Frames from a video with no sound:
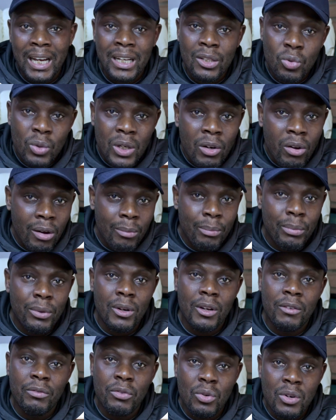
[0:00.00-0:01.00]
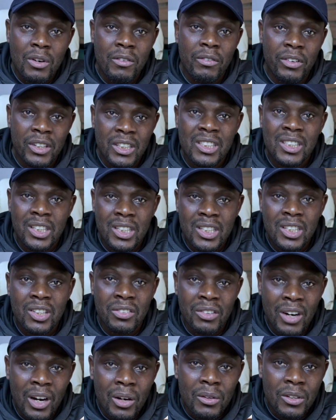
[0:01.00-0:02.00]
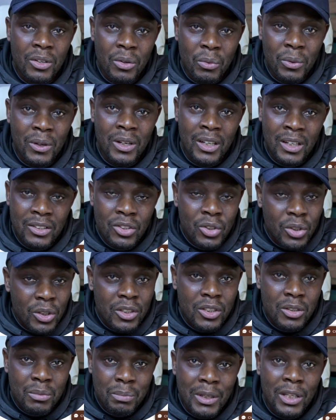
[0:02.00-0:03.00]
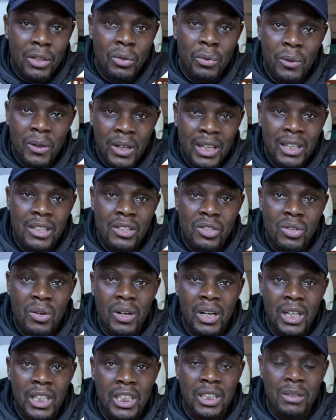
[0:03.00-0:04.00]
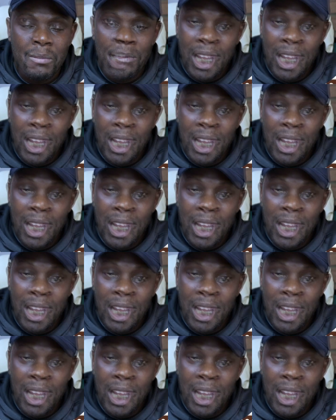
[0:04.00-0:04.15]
to a couple of universities around the world, trust me, you will get the scholarship.